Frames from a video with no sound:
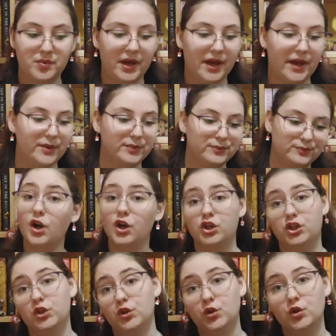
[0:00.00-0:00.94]
but
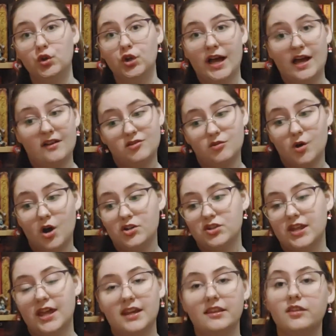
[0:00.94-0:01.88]
you'll have to watch
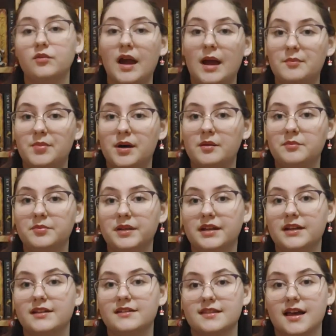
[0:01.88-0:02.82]
that in the wrap up
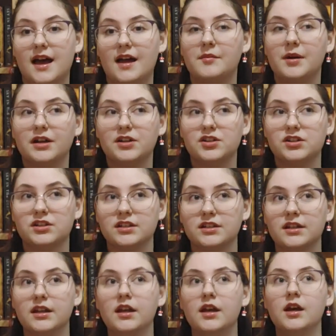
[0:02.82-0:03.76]
because I'm
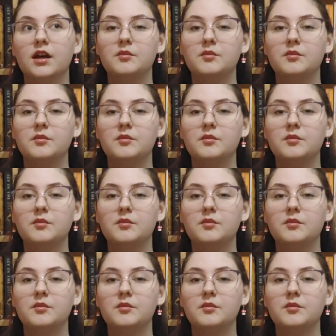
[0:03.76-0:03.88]
actually